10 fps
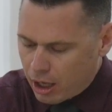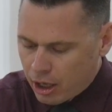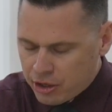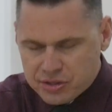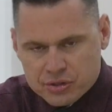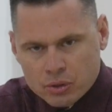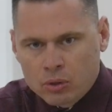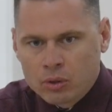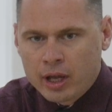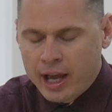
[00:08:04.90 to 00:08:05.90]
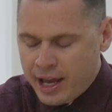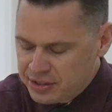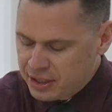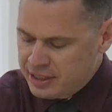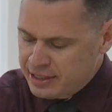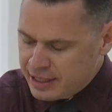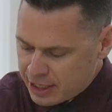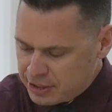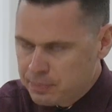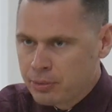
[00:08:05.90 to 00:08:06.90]
Our soul has a
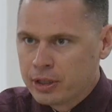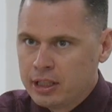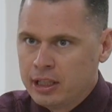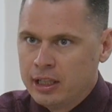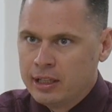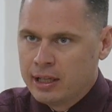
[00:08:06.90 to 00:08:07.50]
desperate need,